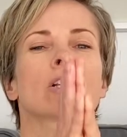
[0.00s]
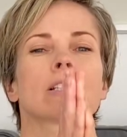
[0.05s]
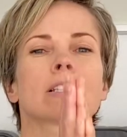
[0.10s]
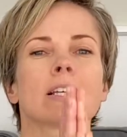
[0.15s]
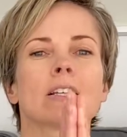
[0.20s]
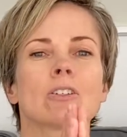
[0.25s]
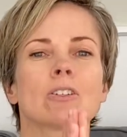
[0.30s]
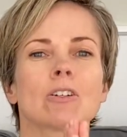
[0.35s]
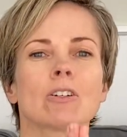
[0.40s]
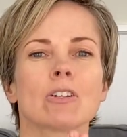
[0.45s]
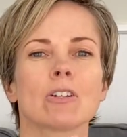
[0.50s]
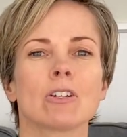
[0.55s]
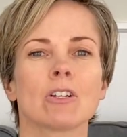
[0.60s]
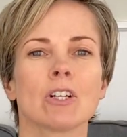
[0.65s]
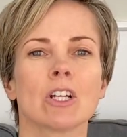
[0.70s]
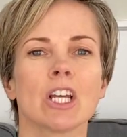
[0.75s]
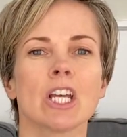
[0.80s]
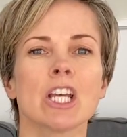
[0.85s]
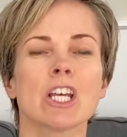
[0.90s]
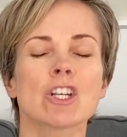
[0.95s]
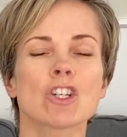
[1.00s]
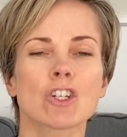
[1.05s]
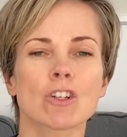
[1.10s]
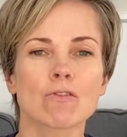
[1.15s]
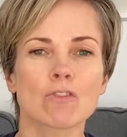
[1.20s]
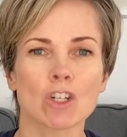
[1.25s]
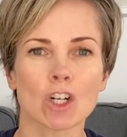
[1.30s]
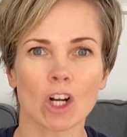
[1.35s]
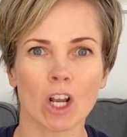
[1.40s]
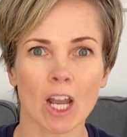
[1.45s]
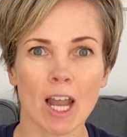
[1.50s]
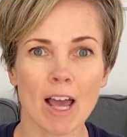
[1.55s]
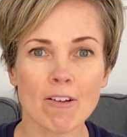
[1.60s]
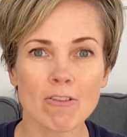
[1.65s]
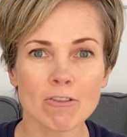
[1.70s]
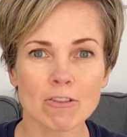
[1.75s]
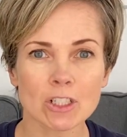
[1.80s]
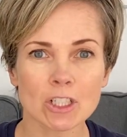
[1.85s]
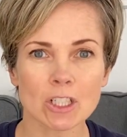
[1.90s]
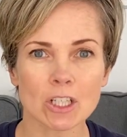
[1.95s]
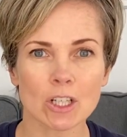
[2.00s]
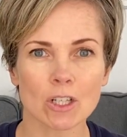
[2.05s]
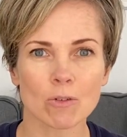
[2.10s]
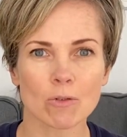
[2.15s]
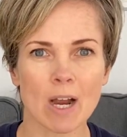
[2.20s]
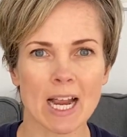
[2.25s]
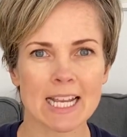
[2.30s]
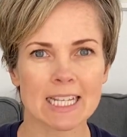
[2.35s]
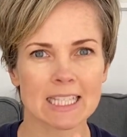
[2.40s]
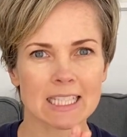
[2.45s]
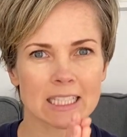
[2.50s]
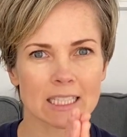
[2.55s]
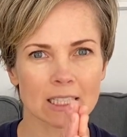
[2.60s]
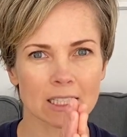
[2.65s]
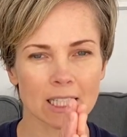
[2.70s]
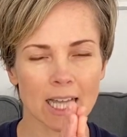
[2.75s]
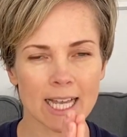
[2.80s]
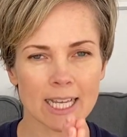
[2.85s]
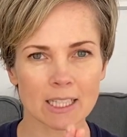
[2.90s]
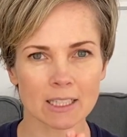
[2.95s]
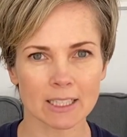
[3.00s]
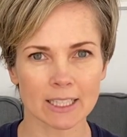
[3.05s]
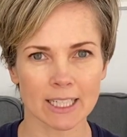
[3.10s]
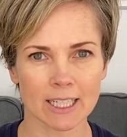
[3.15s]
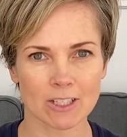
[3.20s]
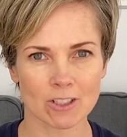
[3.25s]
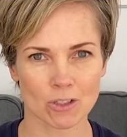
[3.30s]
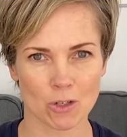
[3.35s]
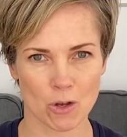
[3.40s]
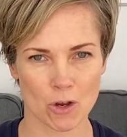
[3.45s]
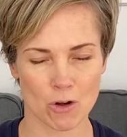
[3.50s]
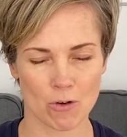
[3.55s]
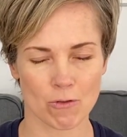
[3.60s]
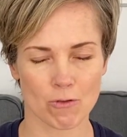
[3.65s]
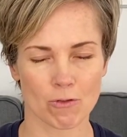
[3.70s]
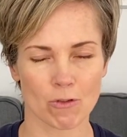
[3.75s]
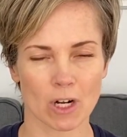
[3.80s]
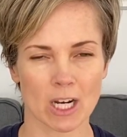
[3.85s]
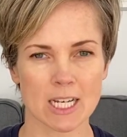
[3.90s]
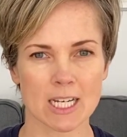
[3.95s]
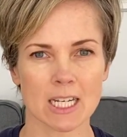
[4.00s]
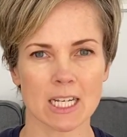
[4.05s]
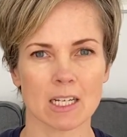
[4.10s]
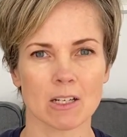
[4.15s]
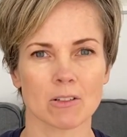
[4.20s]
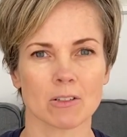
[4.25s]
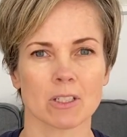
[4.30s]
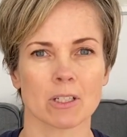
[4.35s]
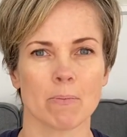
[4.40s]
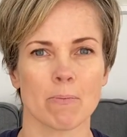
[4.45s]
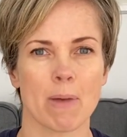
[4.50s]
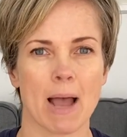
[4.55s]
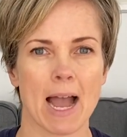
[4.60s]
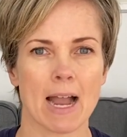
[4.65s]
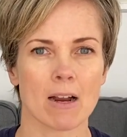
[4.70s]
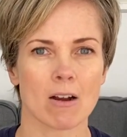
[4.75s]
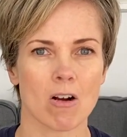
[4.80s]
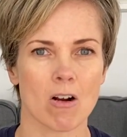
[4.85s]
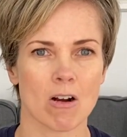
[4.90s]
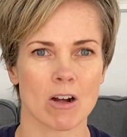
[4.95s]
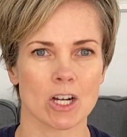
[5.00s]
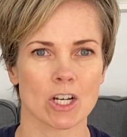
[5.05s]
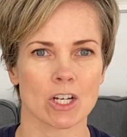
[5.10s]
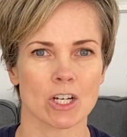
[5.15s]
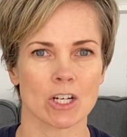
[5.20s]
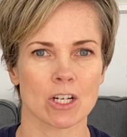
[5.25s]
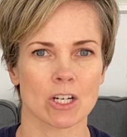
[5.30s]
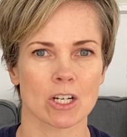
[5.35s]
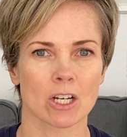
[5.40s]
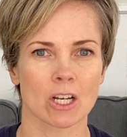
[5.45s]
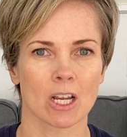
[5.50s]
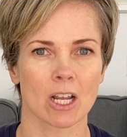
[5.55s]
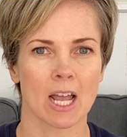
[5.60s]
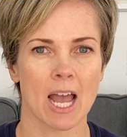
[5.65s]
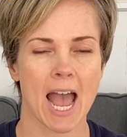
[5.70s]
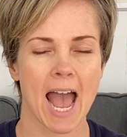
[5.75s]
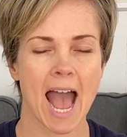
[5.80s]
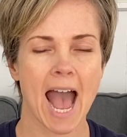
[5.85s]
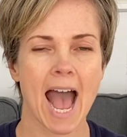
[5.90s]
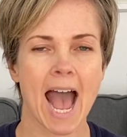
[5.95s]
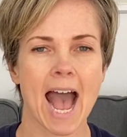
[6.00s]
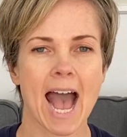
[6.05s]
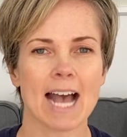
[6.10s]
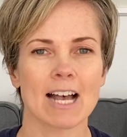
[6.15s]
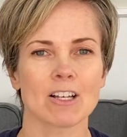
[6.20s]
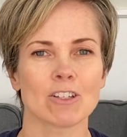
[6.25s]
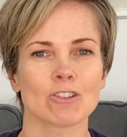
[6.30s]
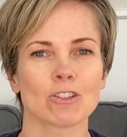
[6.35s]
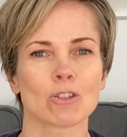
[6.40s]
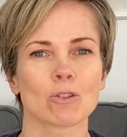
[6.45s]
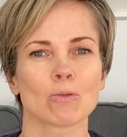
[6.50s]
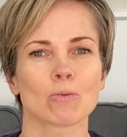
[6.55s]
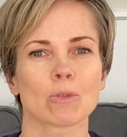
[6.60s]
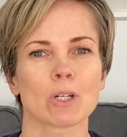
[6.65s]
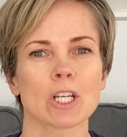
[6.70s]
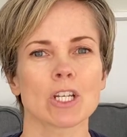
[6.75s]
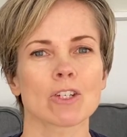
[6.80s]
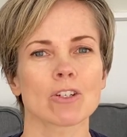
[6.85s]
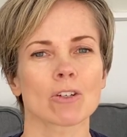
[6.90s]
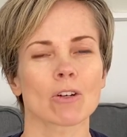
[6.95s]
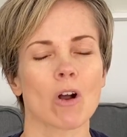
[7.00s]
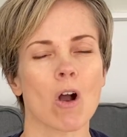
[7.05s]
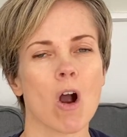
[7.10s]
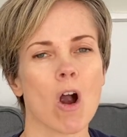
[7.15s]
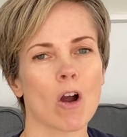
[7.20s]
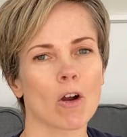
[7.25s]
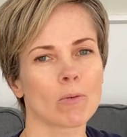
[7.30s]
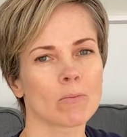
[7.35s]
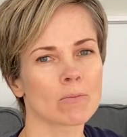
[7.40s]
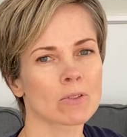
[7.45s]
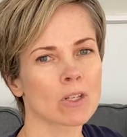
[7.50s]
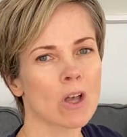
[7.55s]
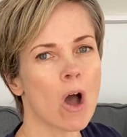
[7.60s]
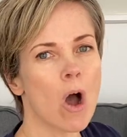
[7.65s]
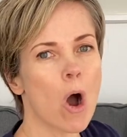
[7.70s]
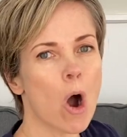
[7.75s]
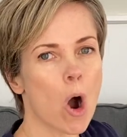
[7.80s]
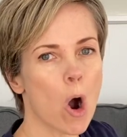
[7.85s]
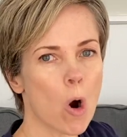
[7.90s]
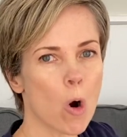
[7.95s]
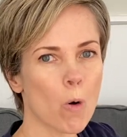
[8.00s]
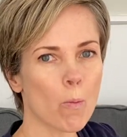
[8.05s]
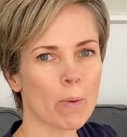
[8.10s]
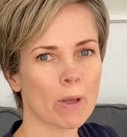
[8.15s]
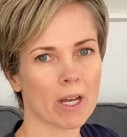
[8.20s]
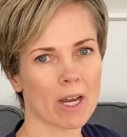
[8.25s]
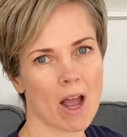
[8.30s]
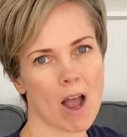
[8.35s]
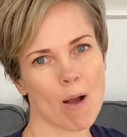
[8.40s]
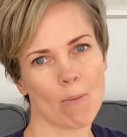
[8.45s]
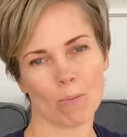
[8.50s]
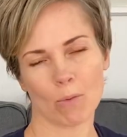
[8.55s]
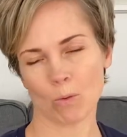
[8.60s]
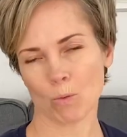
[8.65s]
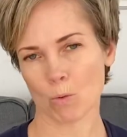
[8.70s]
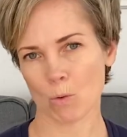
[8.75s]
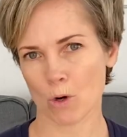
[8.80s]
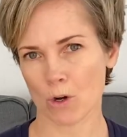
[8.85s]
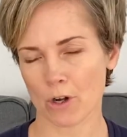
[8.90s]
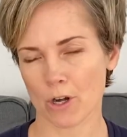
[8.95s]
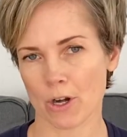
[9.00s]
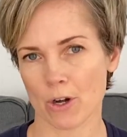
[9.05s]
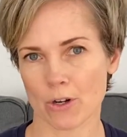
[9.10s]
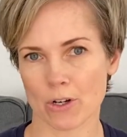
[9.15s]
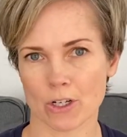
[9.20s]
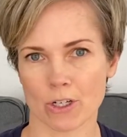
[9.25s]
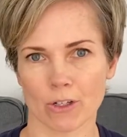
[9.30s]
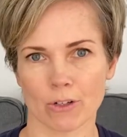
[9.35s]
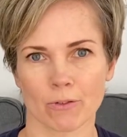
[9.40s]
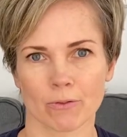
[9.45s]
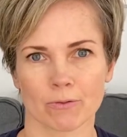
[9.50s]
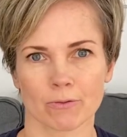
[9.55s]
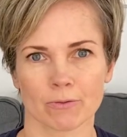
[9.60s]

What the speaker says: center. Shift your left foot to the right slightly so your front heel to back arch. As you reach your arms, open up, Warrior Two.